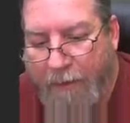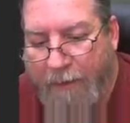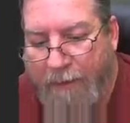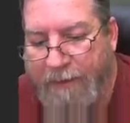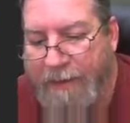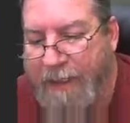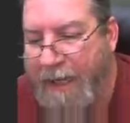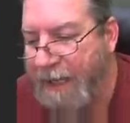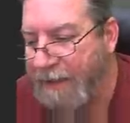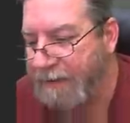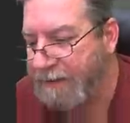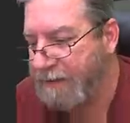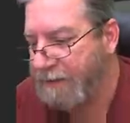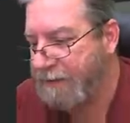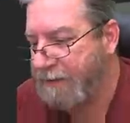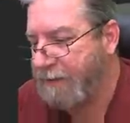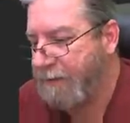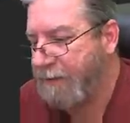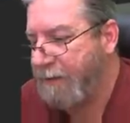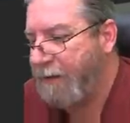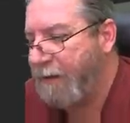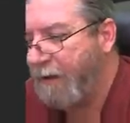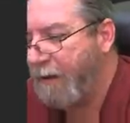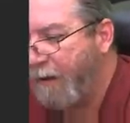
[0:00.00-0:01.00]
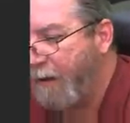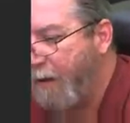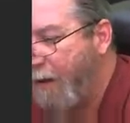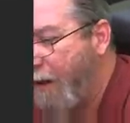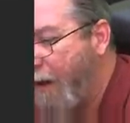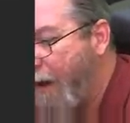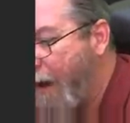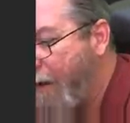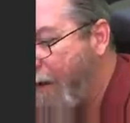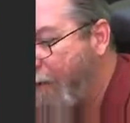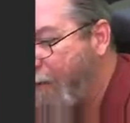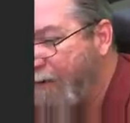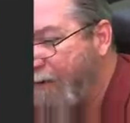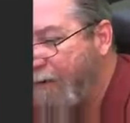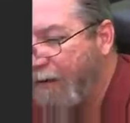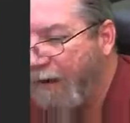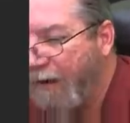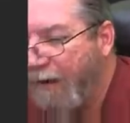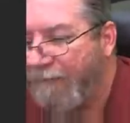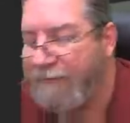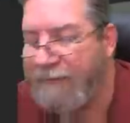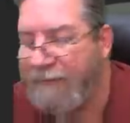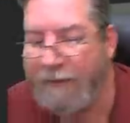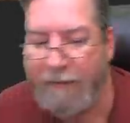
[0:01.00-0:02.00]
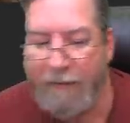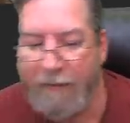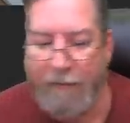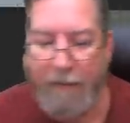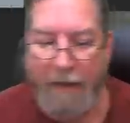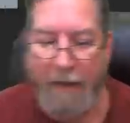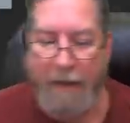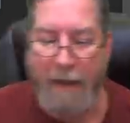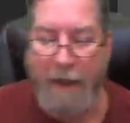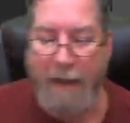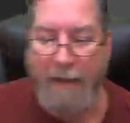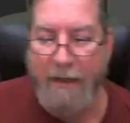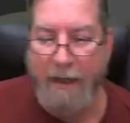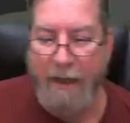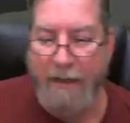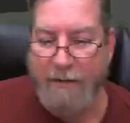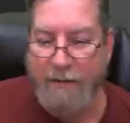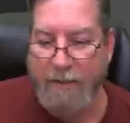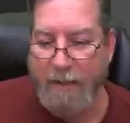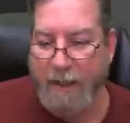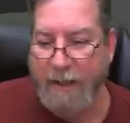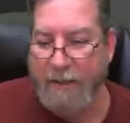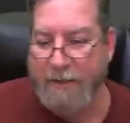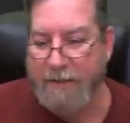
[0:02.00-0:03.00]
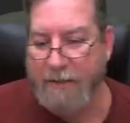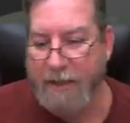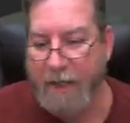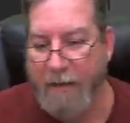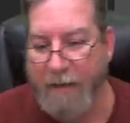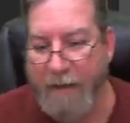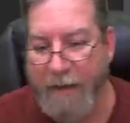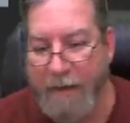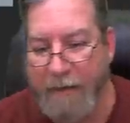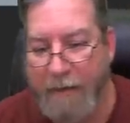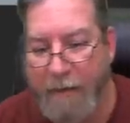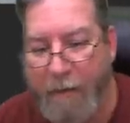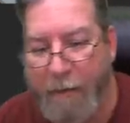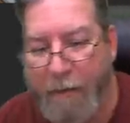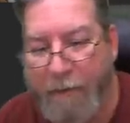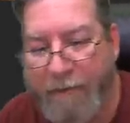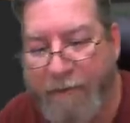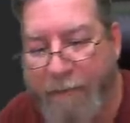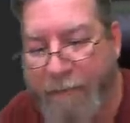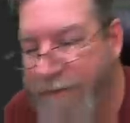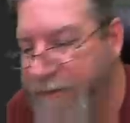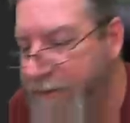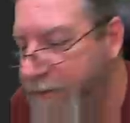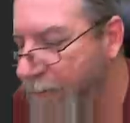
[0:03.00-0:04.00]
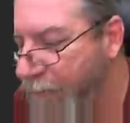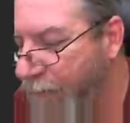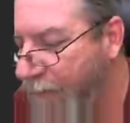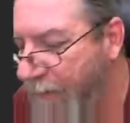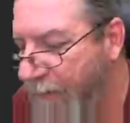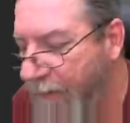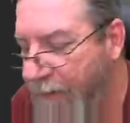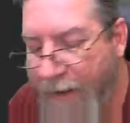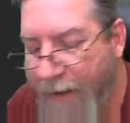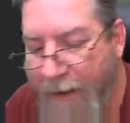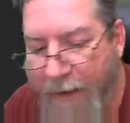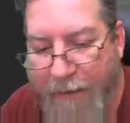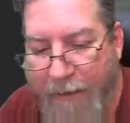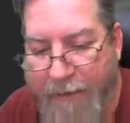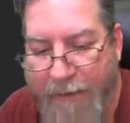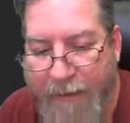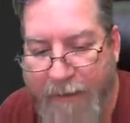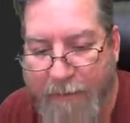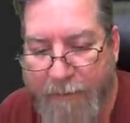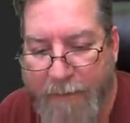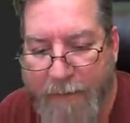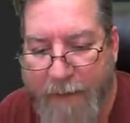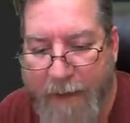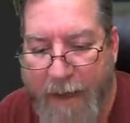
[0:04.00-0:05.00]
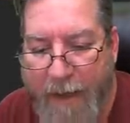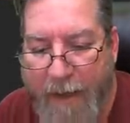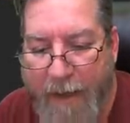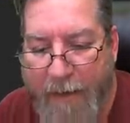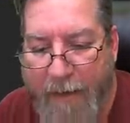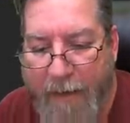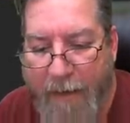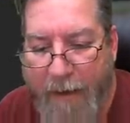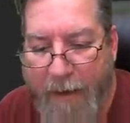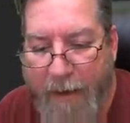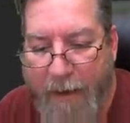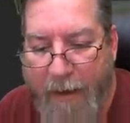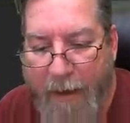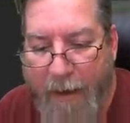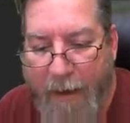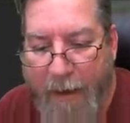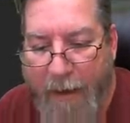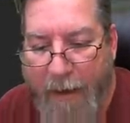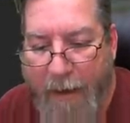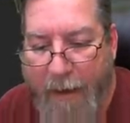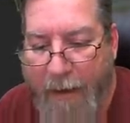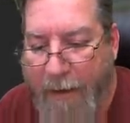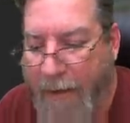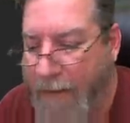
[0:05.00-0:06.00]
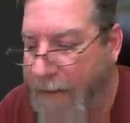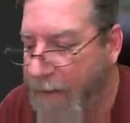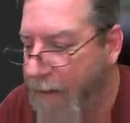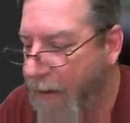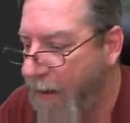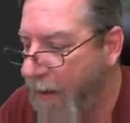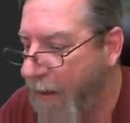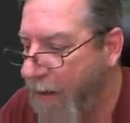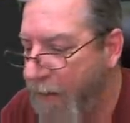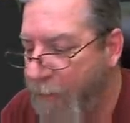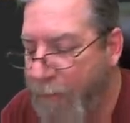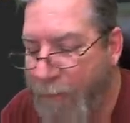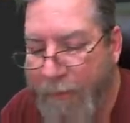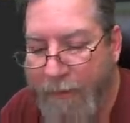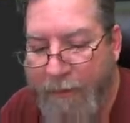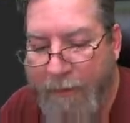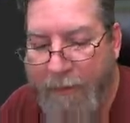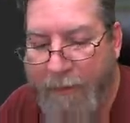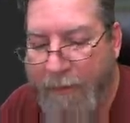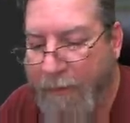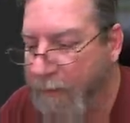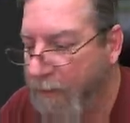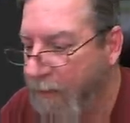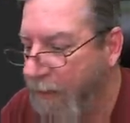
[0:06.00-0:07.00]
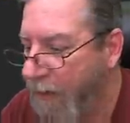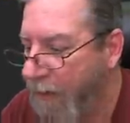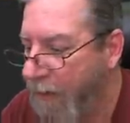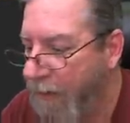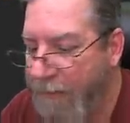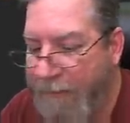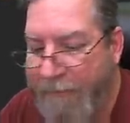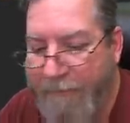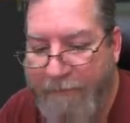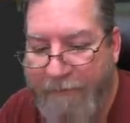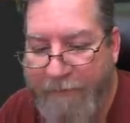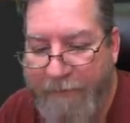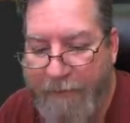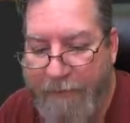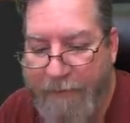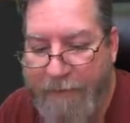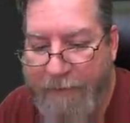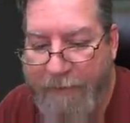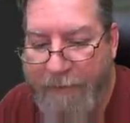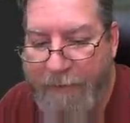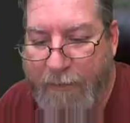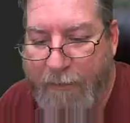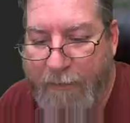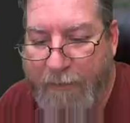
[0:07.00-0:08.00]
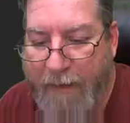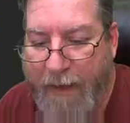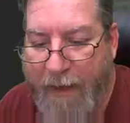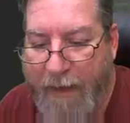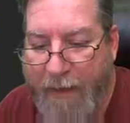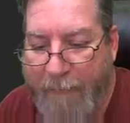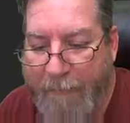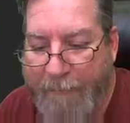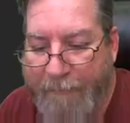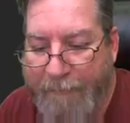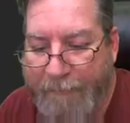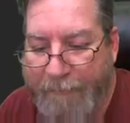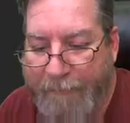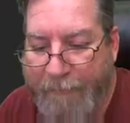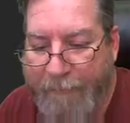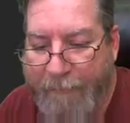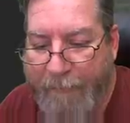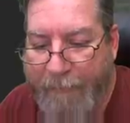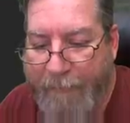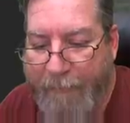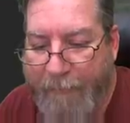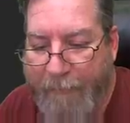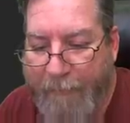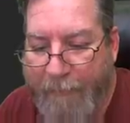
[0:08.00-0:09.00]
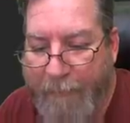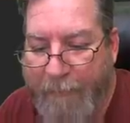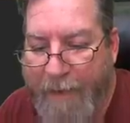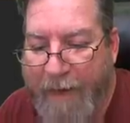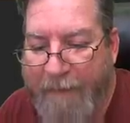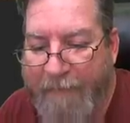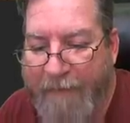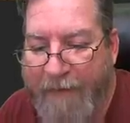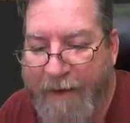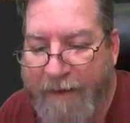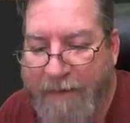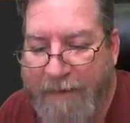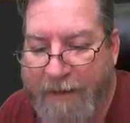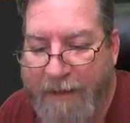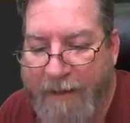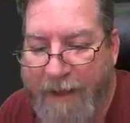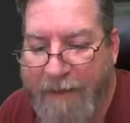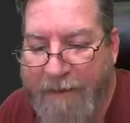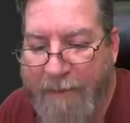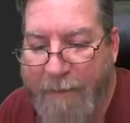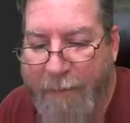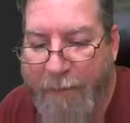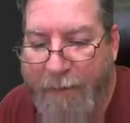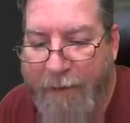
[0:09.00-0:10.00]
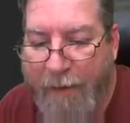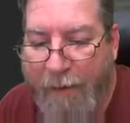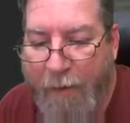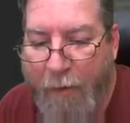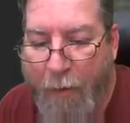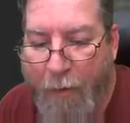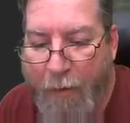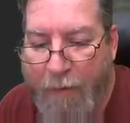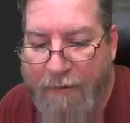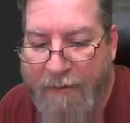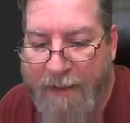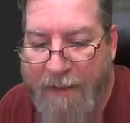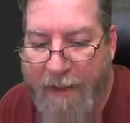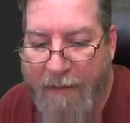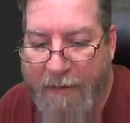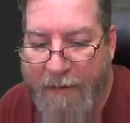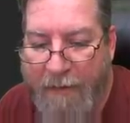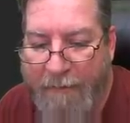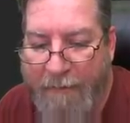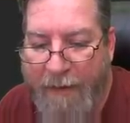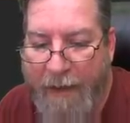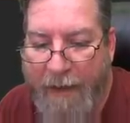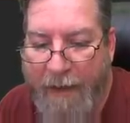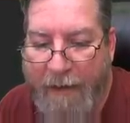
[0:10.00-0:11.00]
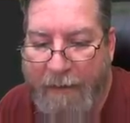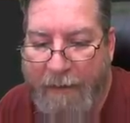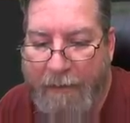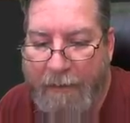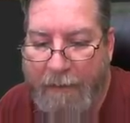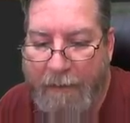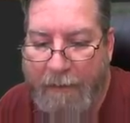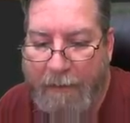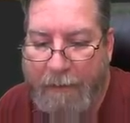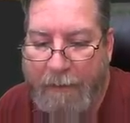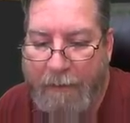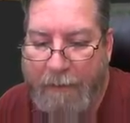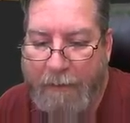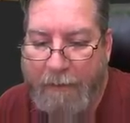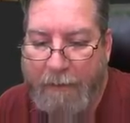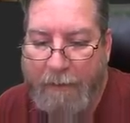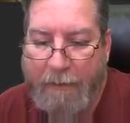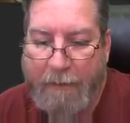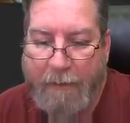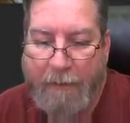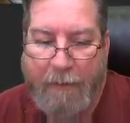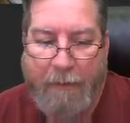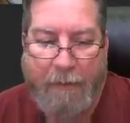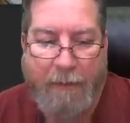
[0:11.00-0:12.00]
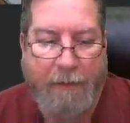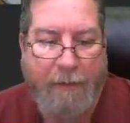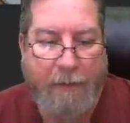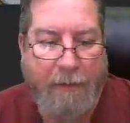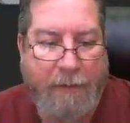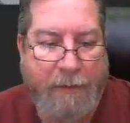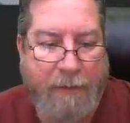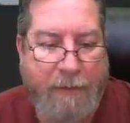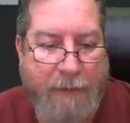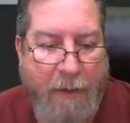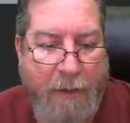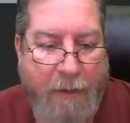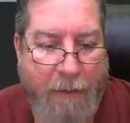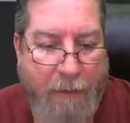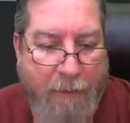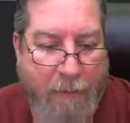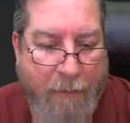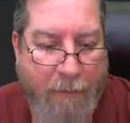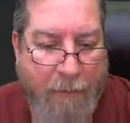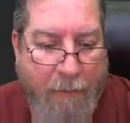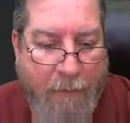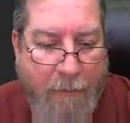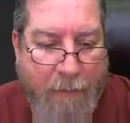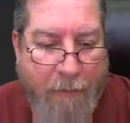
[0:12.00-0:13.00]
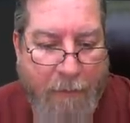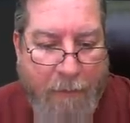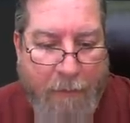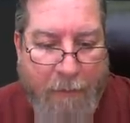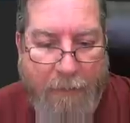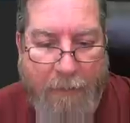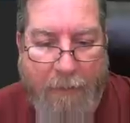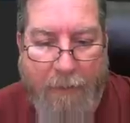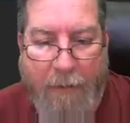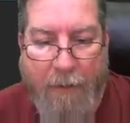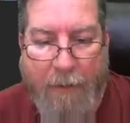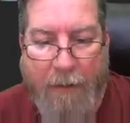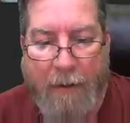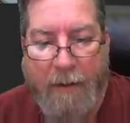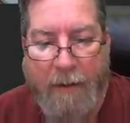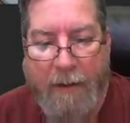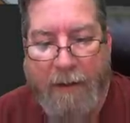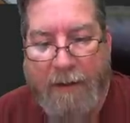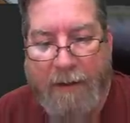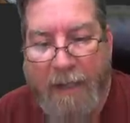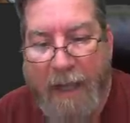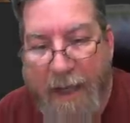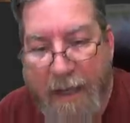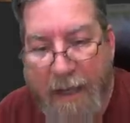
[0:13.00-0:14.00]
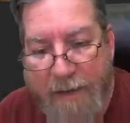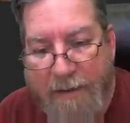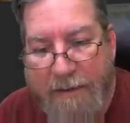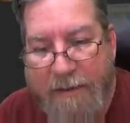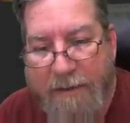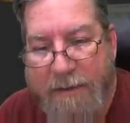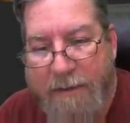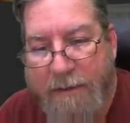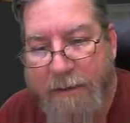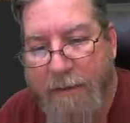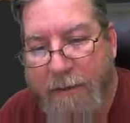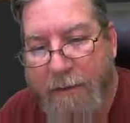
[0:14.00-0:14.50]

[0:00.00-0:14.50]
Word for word: Yes, I would love to do that. I saw that note from someone the other day, and I would love to do that. Matter of fact, I'd like to put a course out on that. So, yes.